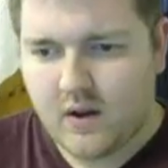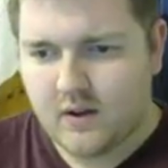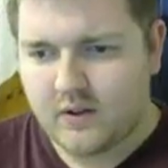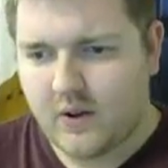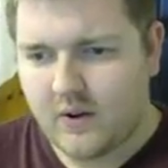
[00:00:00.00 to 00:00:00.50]

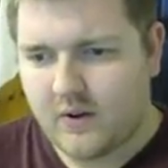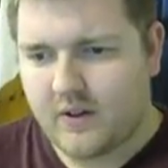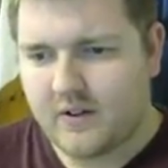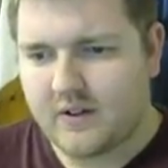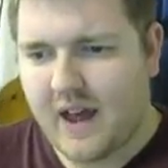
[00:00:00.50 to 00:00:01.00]
So
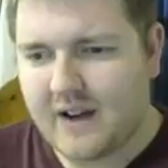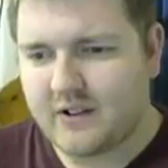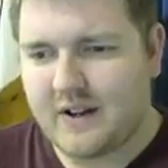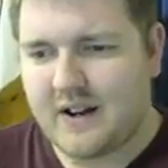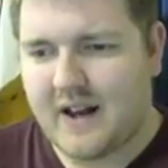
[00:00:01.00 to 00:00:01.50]
there's
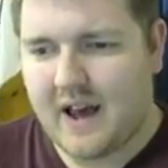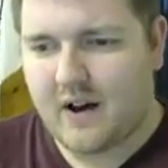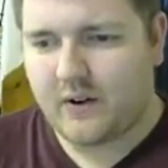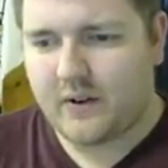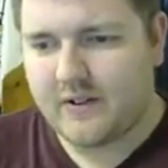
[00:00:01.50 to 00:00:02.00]
actually an
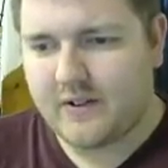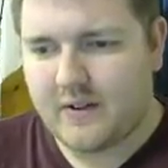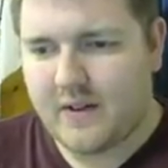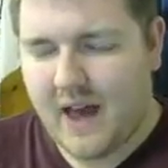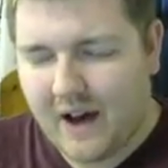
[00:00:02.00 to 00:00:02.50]

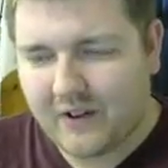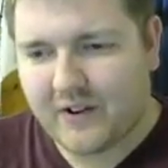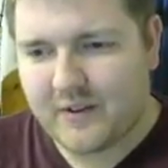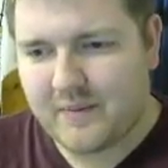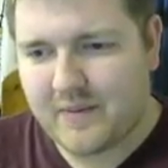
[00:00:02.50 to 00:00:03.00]

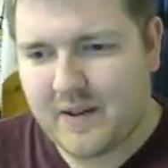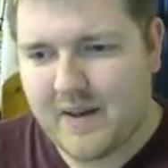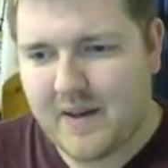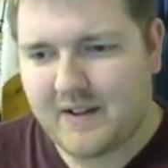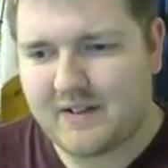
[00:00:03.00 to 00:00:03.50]
algorithm that
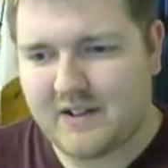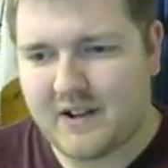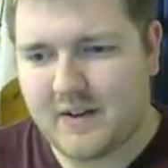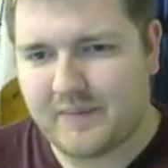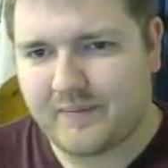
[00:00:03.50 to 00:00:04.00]
makes